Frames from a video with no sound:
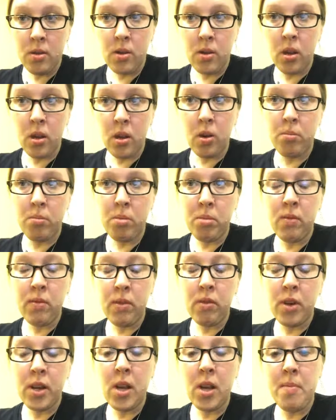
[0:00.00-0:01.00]
So please
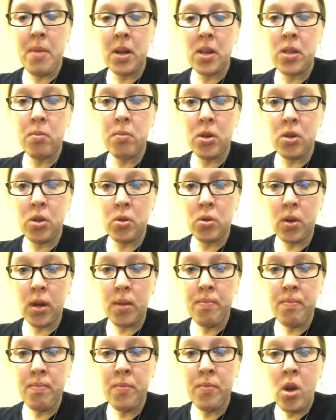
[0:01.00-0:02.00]
feel free to come out to Build a
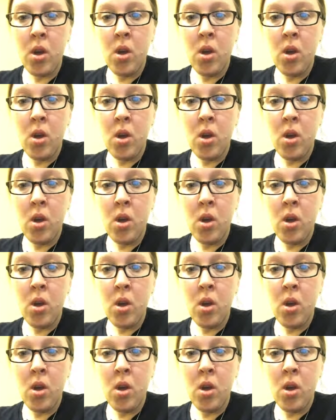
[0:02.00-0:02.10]
Dream.